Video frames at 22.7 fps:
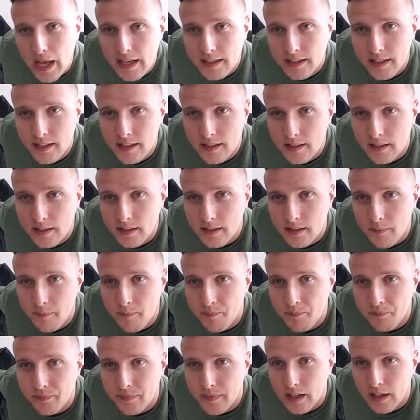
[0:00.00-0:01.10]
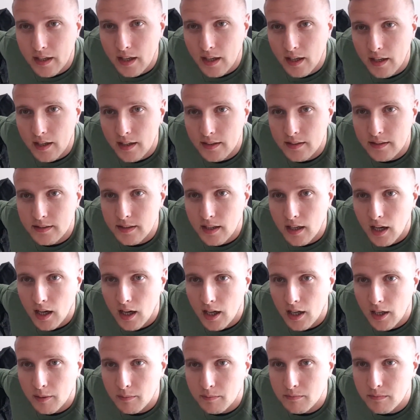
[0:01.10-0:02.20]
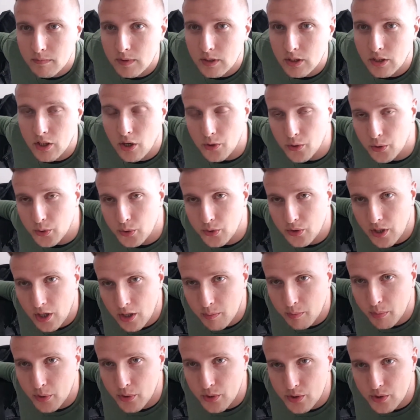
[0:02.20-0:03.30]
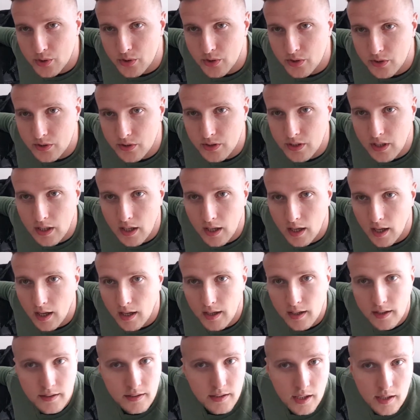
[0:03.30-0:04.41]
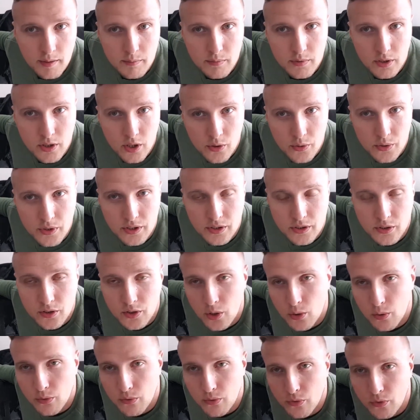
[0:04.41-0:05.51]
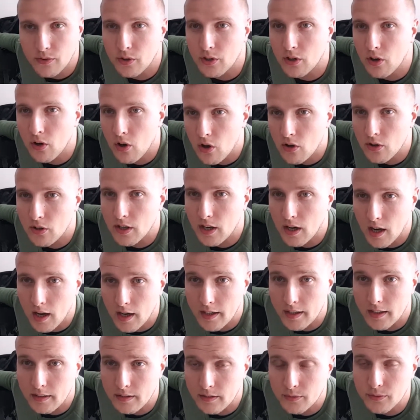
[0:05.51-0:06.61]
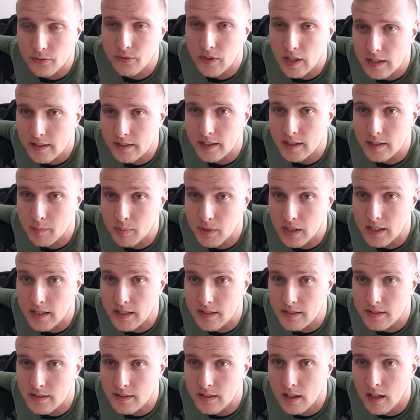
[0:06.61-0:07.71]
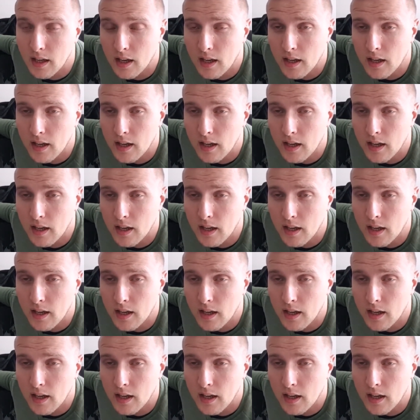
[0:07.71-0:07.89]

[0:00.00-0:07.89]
packing and I'm going to the airport soon and I'm going to go for a long hike to find that place.